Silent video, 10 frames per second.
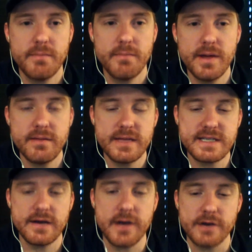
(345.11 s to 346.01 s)
But that's
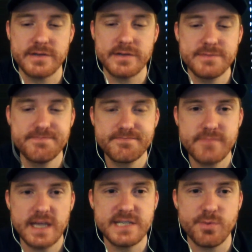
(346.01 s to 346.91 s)
how it goes.
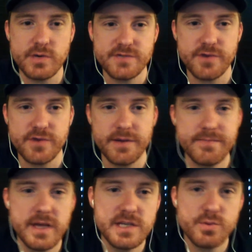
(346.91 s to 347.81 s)
That's sports for you.
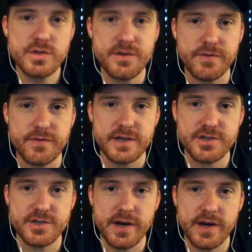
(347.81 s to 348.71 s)
Sports are
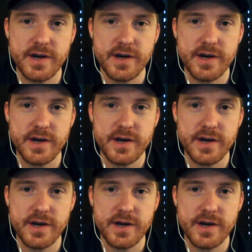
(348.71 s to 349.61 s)
frustrating.
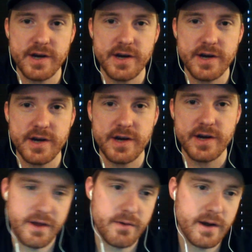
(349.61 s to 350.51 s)
Just ask a Thunder
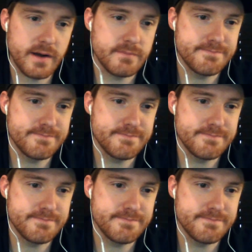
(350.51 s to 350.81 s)
fan right now.